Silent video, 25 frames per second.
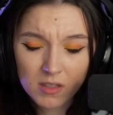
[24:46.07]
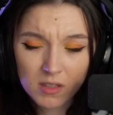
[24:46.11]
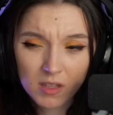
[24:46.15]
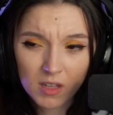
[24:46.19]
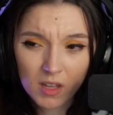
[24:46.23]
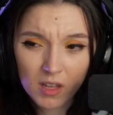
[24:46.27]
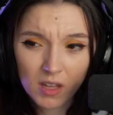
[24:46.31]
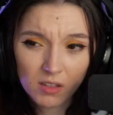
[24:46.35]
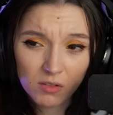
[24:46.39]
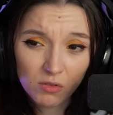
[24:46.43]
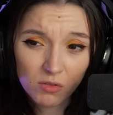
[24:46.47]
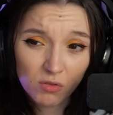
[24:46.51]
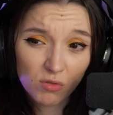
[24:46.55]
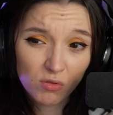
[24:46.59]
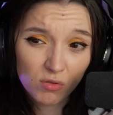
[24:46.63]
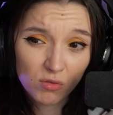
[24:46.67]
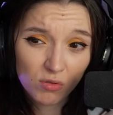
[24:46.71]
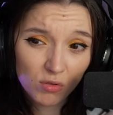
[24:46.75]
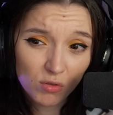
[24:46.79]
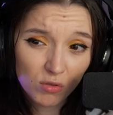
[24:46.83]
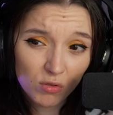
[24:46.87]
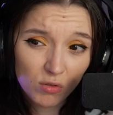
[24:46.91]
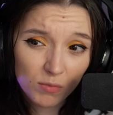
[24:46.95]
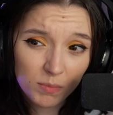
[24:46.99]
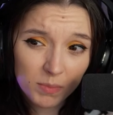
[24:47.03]
I
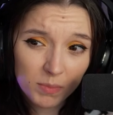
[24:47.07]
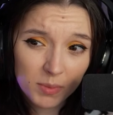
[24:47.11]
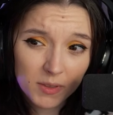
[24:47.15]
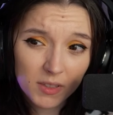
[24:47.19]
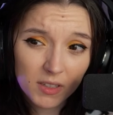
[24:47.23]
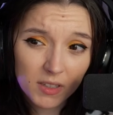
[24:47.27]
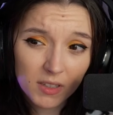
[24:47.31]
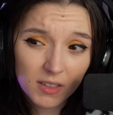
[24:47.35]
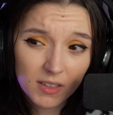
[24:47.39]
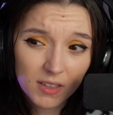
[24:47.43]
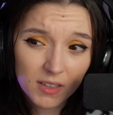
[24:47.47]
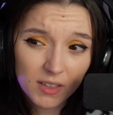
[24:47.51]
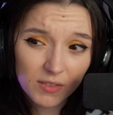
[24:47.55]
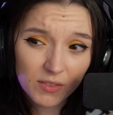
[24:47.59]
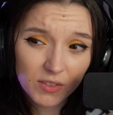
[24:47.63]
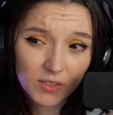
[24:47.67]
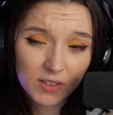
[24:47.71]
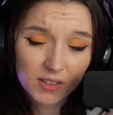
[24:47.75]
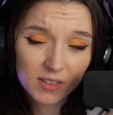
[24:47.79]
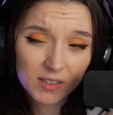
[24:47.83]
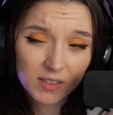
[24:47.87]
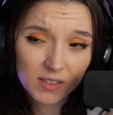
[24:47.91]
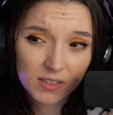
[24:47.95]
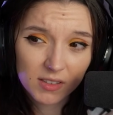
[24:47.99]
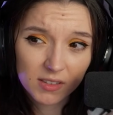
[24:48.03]
do believe
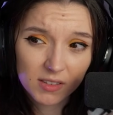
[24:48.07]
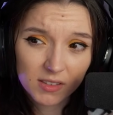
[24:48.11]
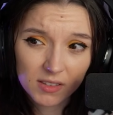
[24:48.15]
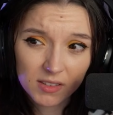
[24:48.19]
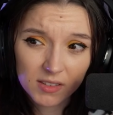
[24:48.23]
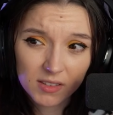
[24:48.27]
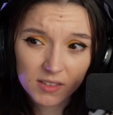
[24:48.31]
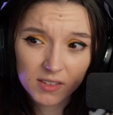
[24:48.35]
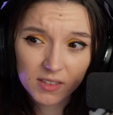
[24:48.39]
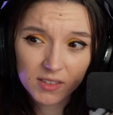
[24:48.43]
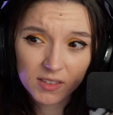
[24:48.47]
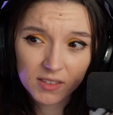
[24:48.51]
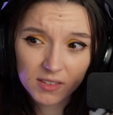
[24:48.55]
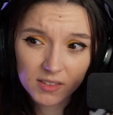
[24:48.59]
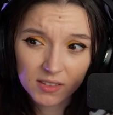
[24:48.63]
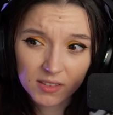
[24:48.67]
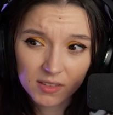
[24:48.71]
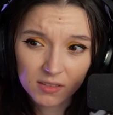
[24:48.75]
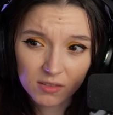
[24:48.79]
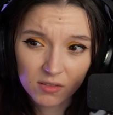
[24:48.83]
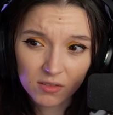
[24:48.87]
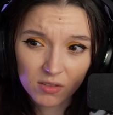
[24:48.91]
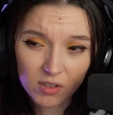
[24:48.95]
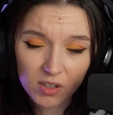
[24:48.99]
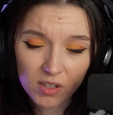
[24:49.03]
it's his
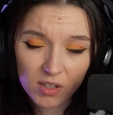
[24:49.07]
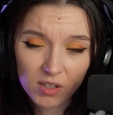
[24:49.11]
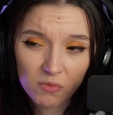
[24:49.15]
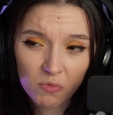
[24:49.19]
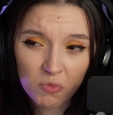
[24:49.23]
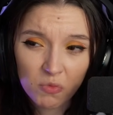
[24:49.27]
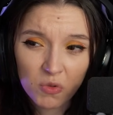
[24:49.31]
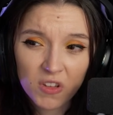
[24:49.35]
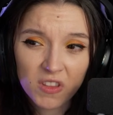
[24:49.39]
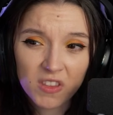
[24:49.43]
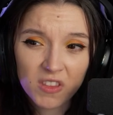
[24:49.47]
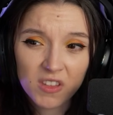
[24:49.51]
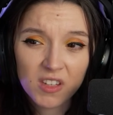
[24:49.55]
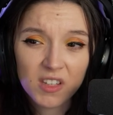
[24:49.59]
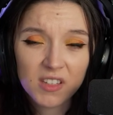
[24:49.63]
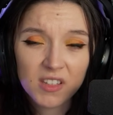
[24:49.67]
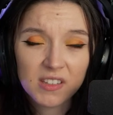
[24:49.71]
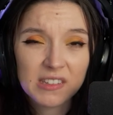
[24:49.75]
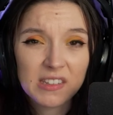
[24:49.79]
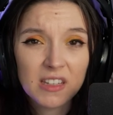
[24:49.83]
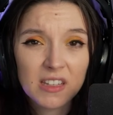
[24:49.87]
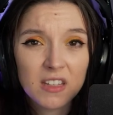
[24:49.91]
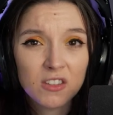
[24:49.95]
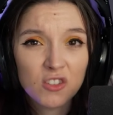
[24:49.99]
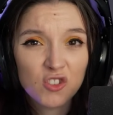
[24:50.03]
sister, and when he
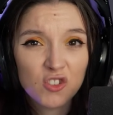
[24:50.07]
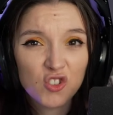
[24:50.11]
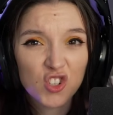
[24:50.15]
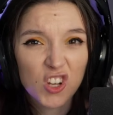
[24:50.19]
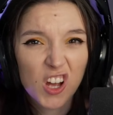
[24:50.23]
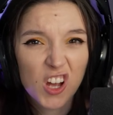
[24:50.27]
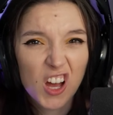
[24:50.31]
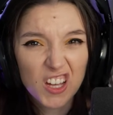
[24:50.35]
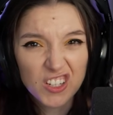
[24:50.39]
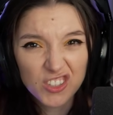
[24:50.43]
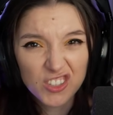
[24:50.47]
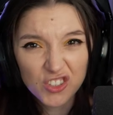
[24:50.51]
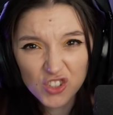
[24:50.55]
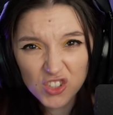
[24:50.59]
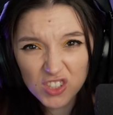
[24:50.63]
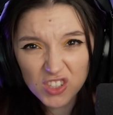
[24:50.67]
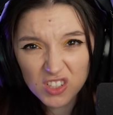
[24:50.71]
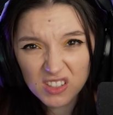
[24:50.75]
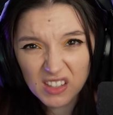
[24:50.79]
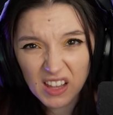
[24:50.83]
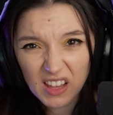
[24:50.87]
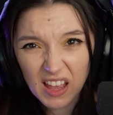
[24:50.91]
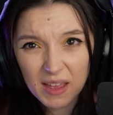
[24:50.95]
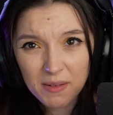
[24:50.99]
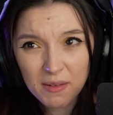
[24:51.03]
said
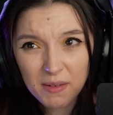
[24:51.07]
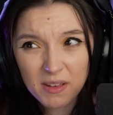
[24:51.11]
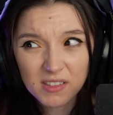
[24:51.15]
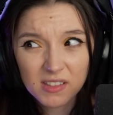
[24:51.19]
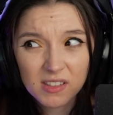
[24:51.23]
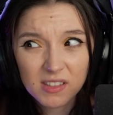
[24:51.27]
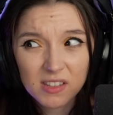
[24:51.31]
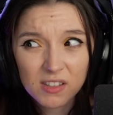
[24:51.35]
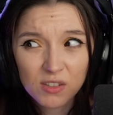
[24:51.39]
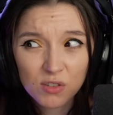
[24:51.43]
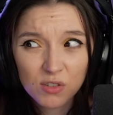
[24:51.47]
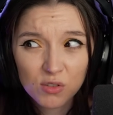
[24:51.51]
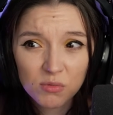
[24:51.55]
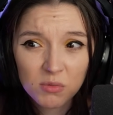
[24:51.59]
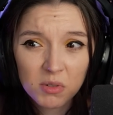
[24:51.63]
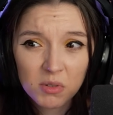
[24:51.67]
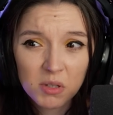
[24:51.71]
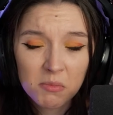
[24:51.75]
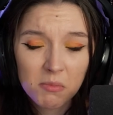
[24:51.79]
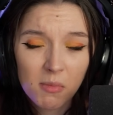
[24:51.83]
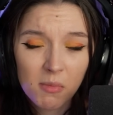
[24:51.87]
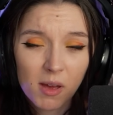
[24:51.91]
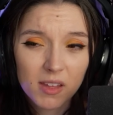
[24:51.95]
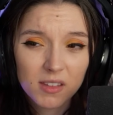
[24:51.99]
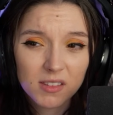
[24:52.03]
charges, I assume he
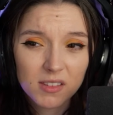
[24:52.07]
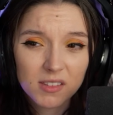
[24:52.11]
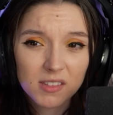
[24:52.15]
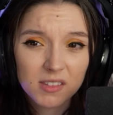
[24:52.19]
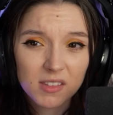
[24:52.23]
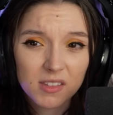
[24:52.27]
meant